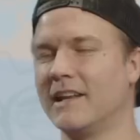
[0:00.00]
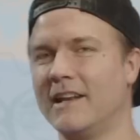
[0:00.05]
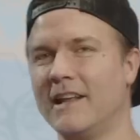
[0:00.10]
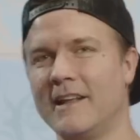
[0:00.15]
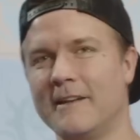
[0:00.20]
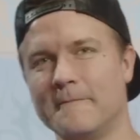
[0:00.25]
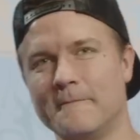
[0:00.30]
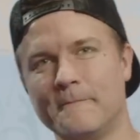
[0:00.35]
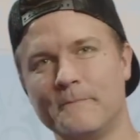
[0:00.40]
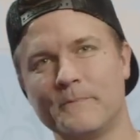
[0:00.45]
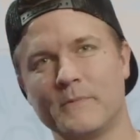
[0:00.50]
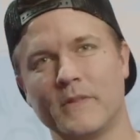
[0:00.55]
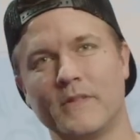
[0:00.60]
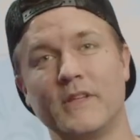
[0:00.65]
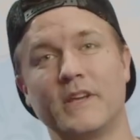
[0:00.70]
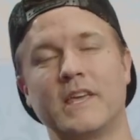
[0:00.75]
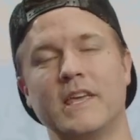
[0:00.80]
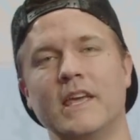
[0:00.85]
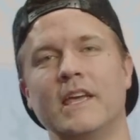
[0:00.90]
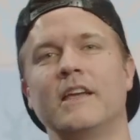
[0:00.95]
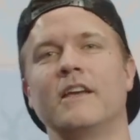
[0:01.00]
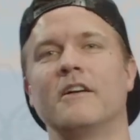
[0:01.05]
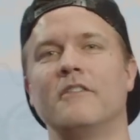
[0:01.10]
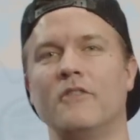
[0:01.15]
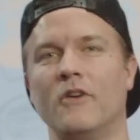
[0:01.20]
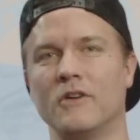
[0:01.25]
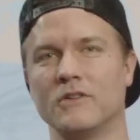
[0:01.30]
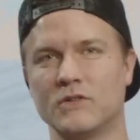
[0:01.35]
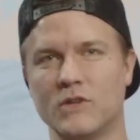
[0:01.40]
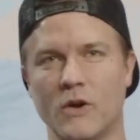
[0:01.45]
it? The king of
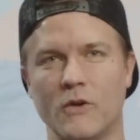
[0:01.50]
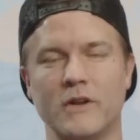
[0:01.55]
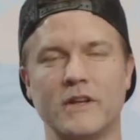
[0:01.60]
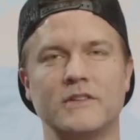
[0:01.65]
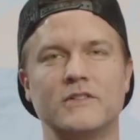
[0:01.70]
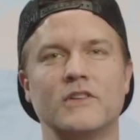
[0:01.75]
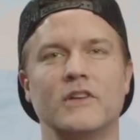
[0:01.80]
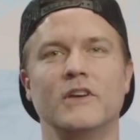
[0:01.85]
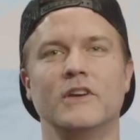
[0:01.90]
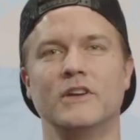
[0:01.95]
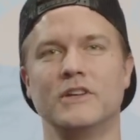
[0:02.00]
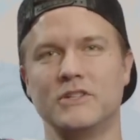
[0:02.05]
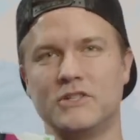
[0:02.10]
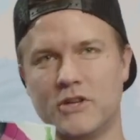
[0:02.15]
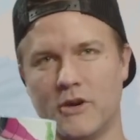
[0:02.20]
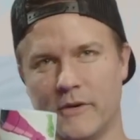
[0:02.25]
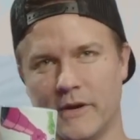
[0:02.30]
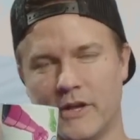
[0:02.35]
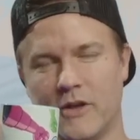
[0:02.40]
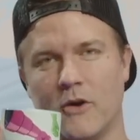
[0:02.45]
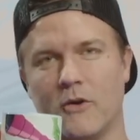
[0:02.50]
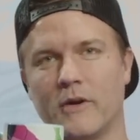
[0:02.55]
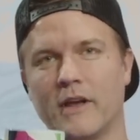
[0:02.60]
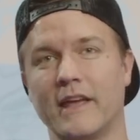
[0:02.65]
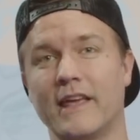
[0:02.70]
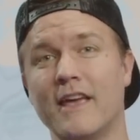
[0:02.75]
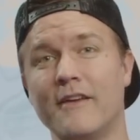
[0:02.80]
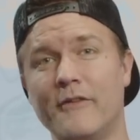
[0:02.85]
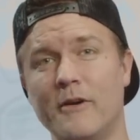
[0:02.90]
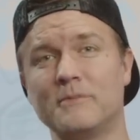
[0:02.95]
all sodas, Cherry Coke. I
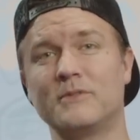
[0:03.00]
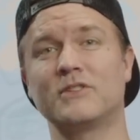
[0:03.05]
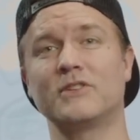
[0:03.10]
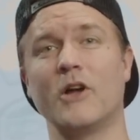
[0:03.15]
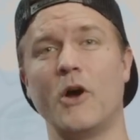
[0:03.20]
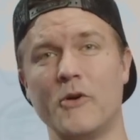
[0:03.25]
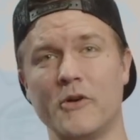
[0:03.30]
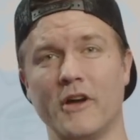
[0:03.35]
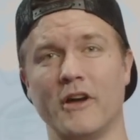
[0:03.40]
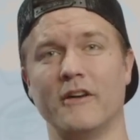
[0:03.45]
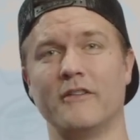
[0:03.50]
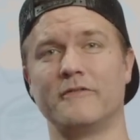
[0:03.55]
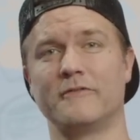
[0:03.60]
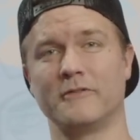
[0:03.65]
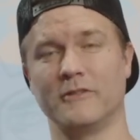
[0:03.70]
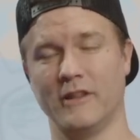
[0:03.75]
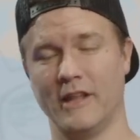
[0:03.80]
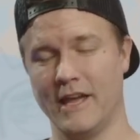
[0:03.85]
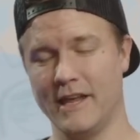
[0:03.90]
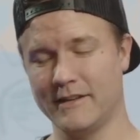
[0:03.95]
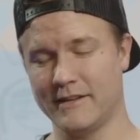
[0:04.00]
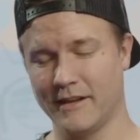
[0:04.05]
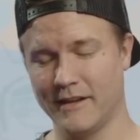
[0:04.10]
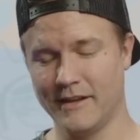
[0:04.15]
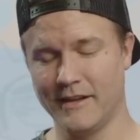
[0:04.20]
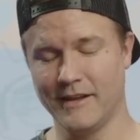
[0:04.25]
gave up soda for Lent.